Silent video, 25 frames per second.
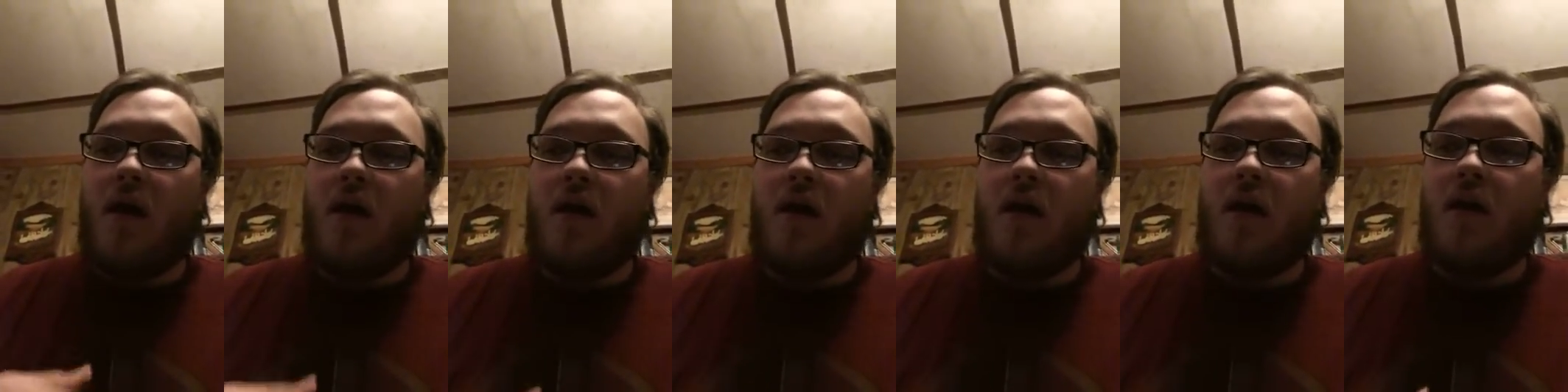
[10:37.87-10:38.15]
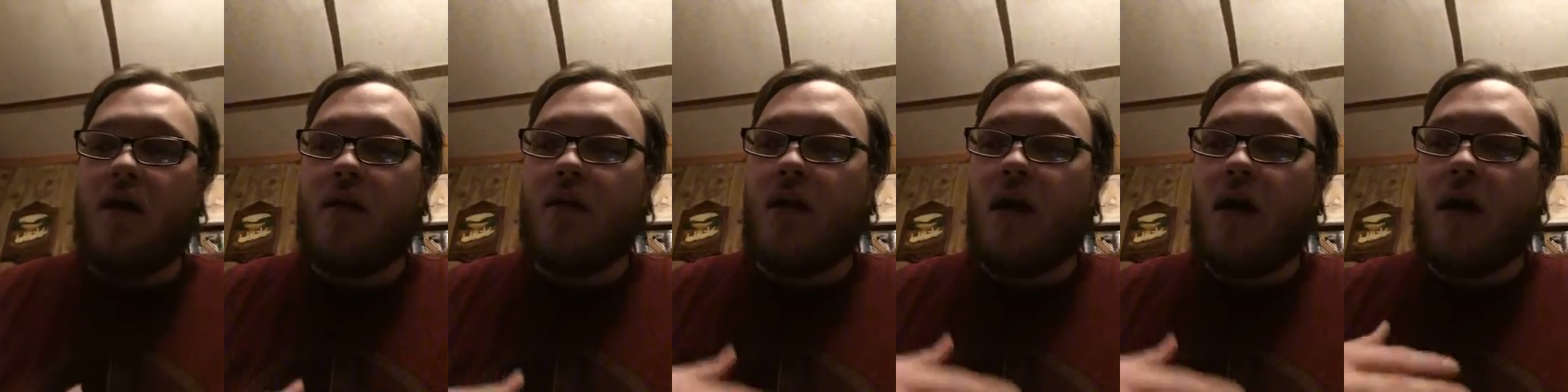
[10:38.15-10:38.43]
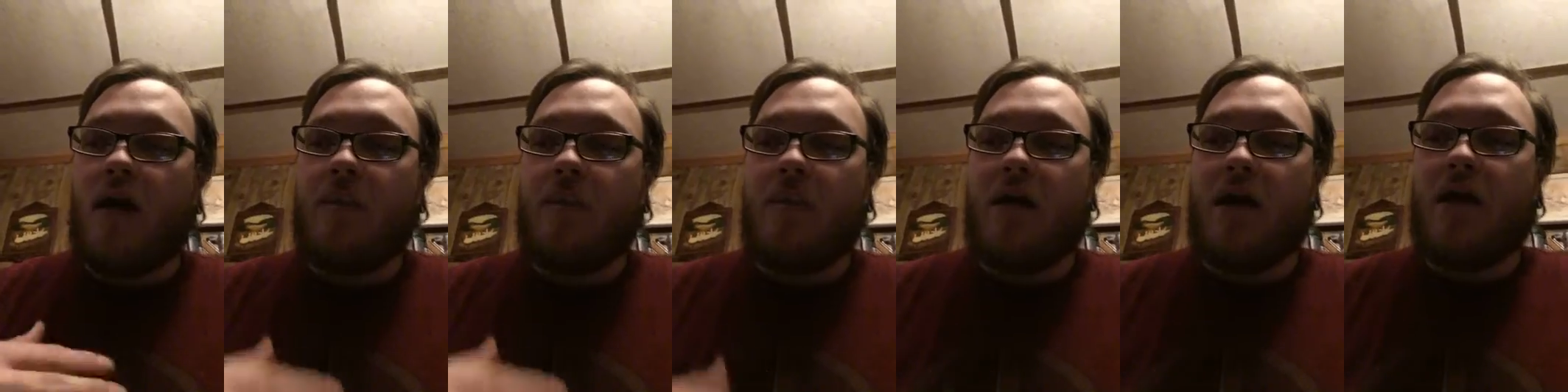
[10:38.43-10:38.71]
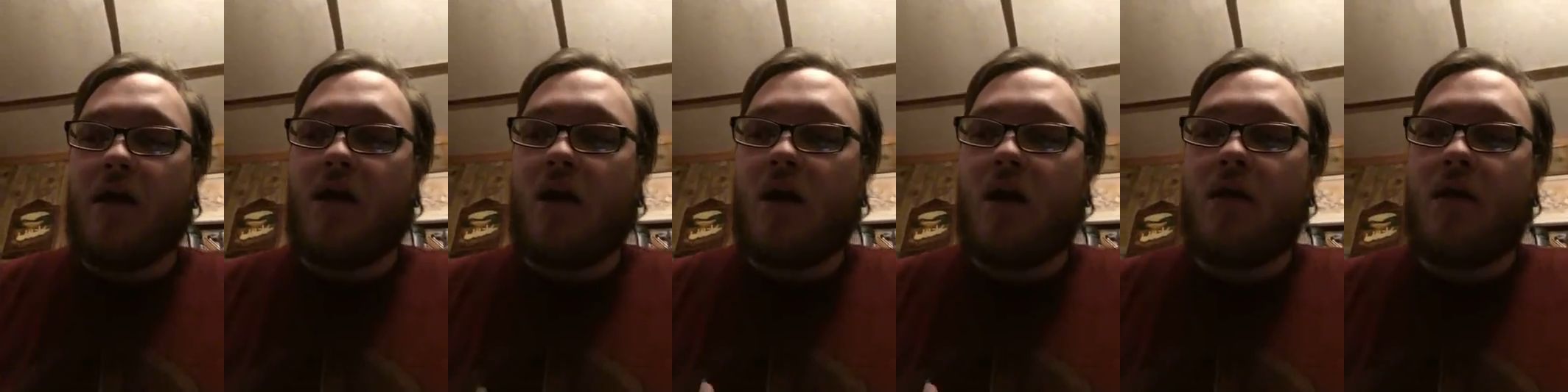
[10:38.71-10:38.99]
and I
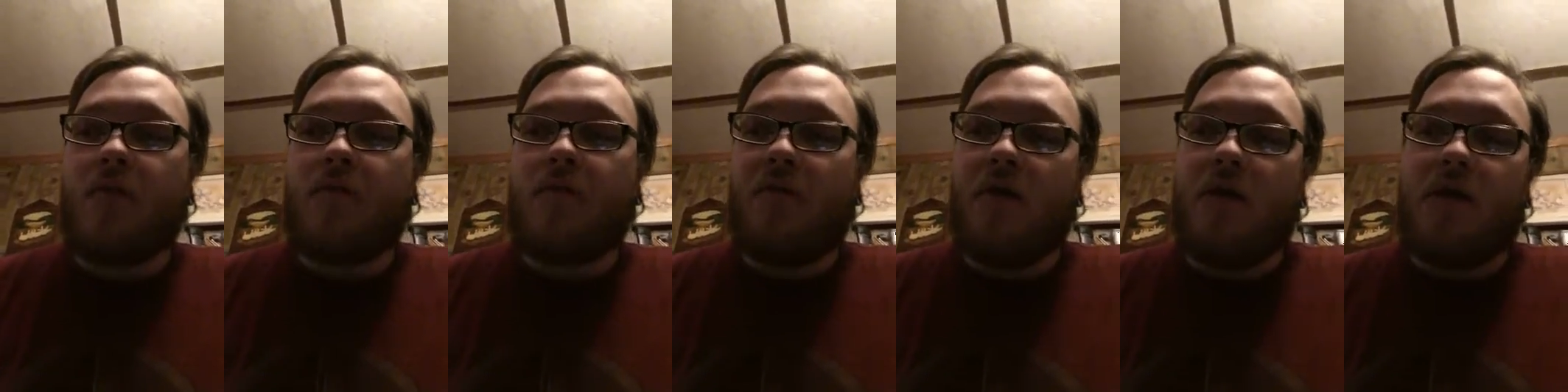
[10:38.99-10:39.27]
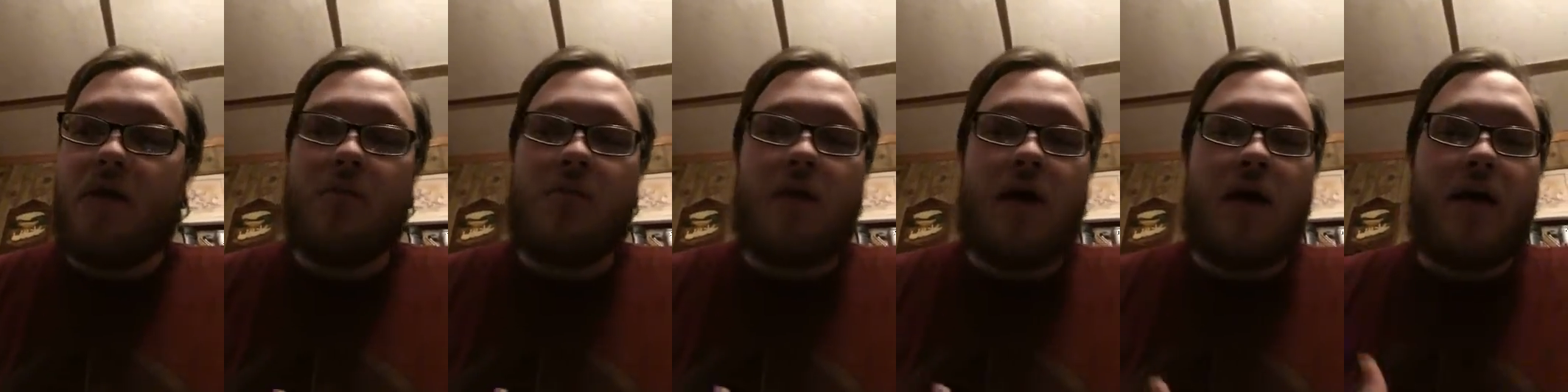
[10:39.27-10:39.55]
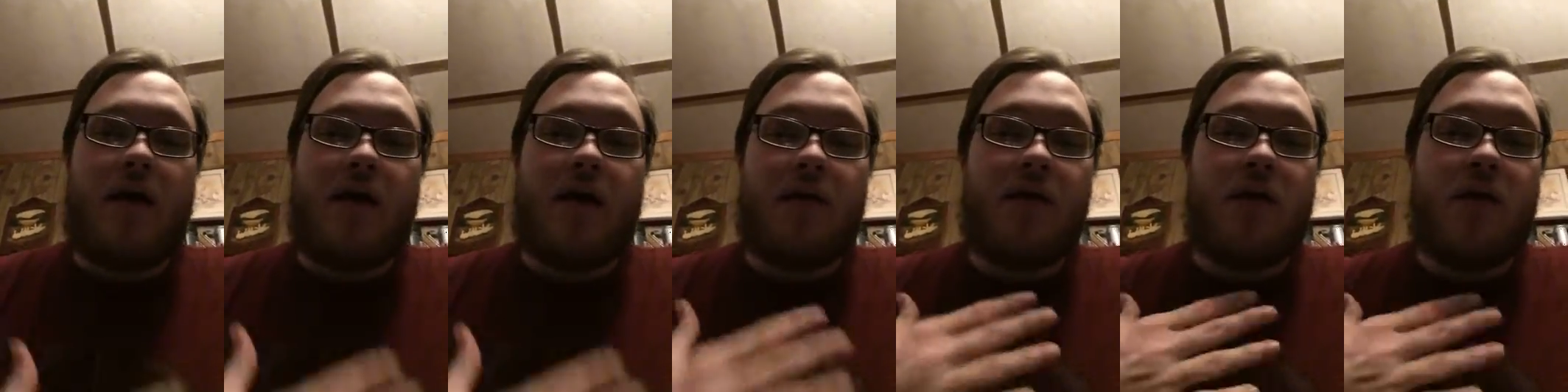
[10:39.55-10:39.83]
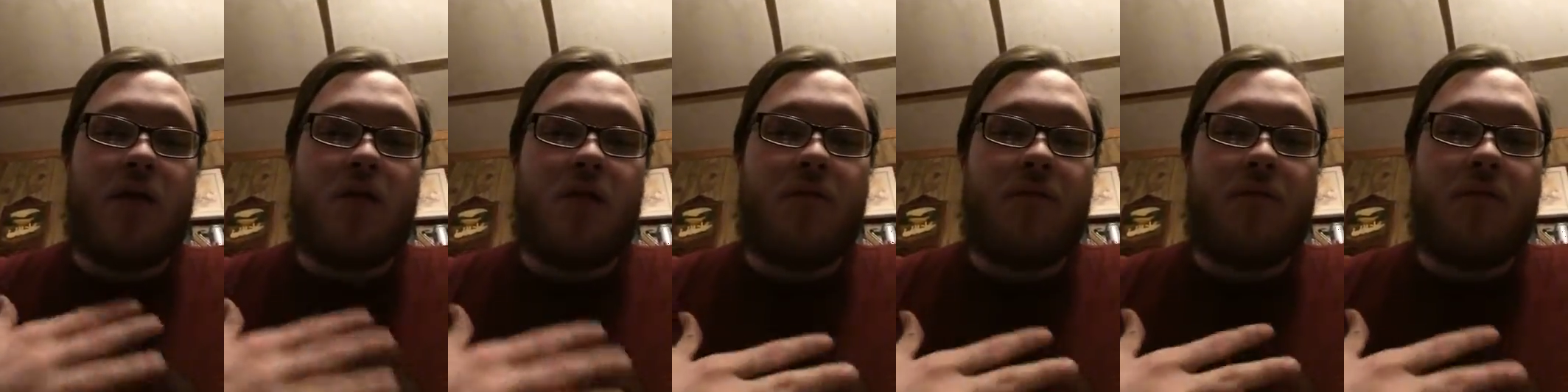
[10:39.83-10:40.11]
made her from like
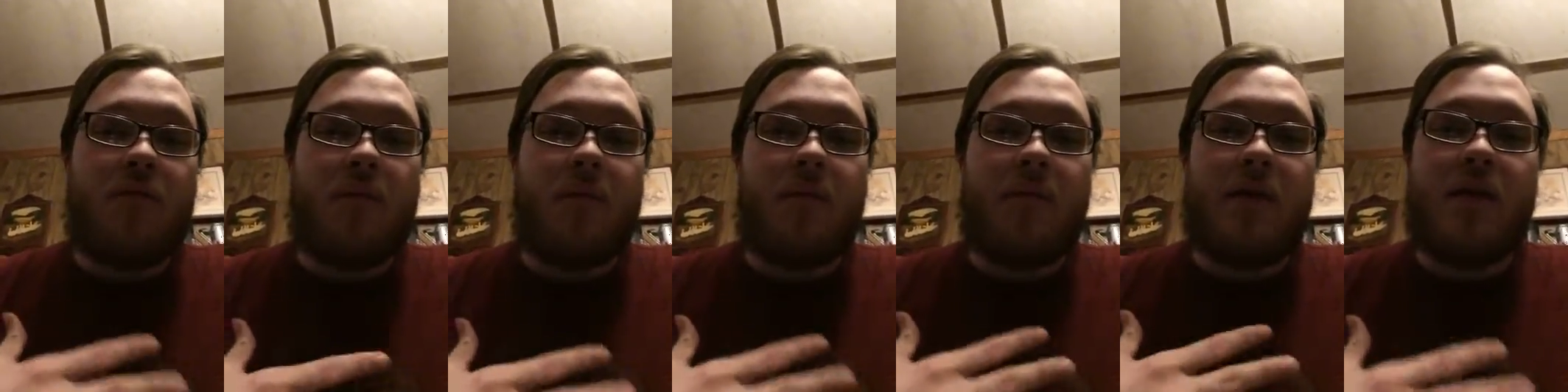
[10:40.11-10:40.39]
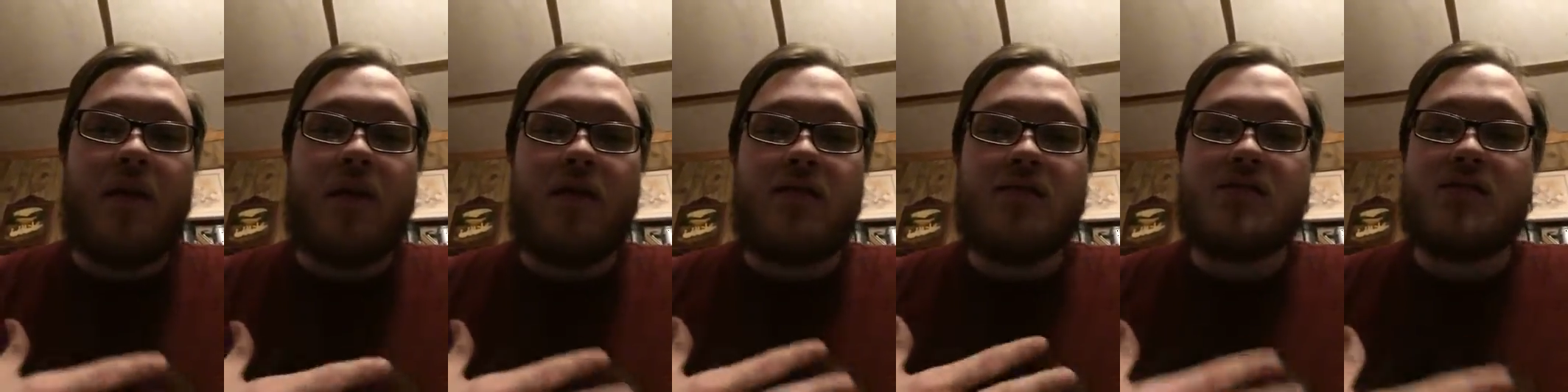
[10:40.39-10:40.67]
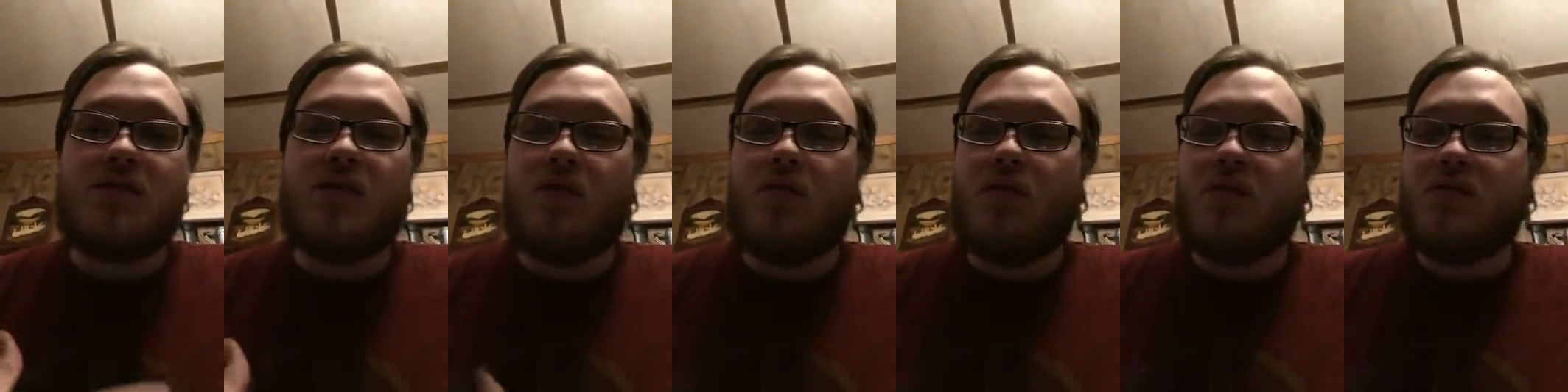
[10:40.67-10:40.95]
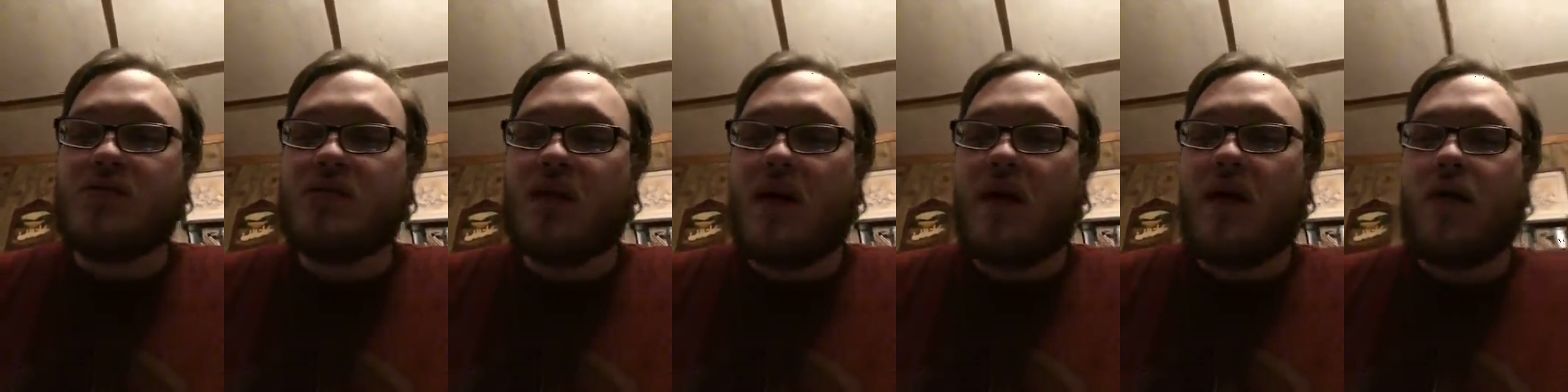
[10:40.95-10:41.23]
going from being
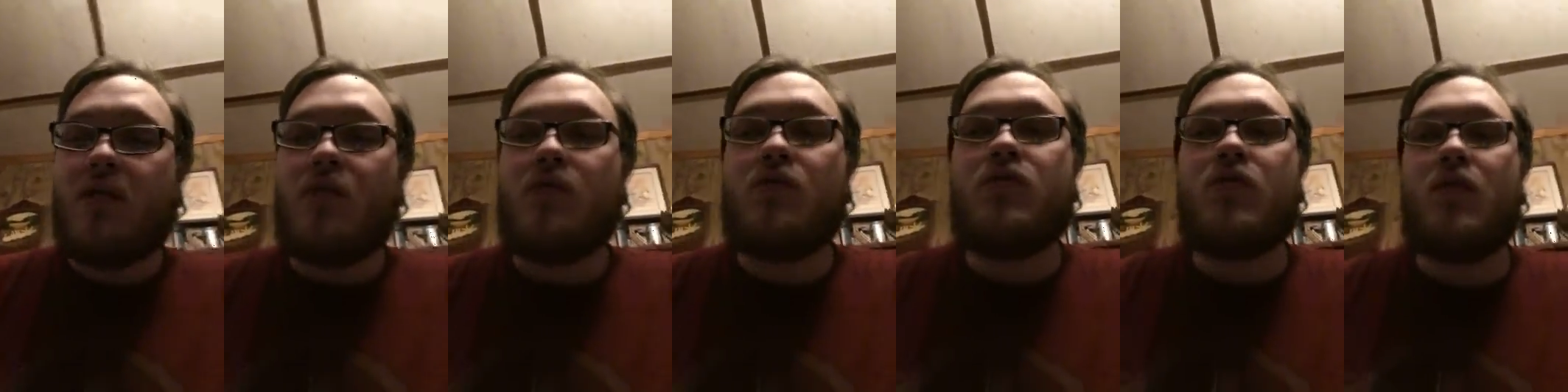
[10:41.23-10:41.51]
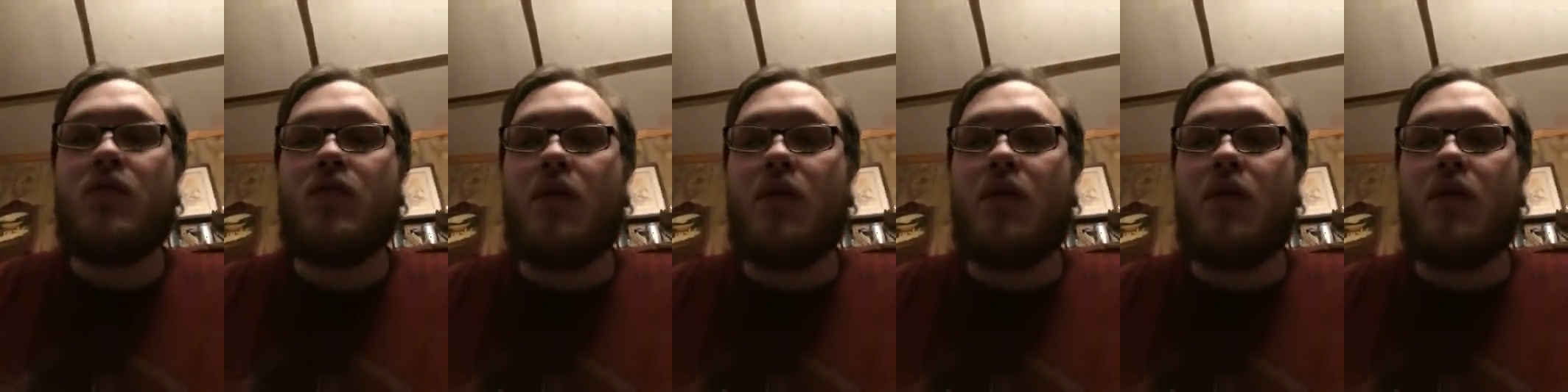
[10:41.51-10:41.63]
suicidal to